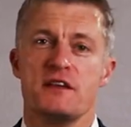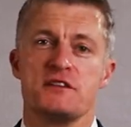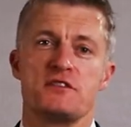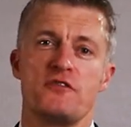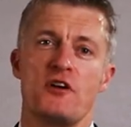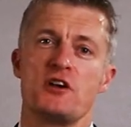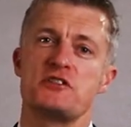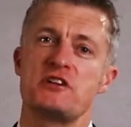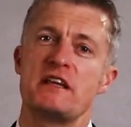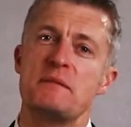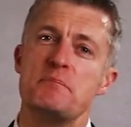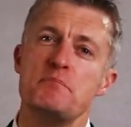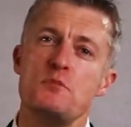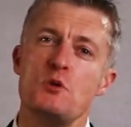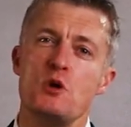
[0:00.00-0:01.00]
So firstly,
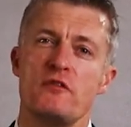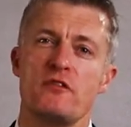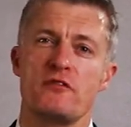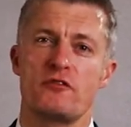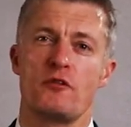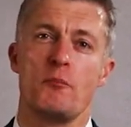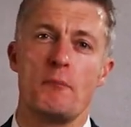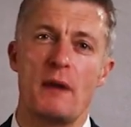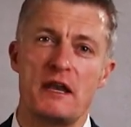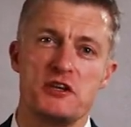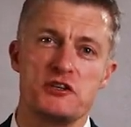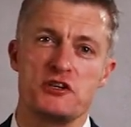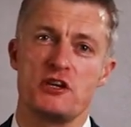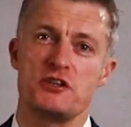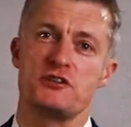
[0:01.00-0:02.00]
moving from
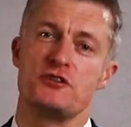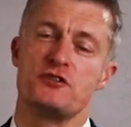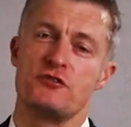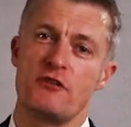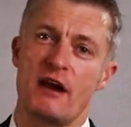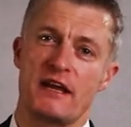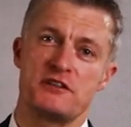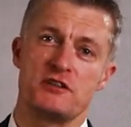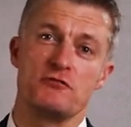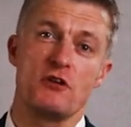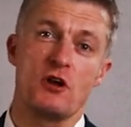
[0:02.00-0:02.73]
manager to director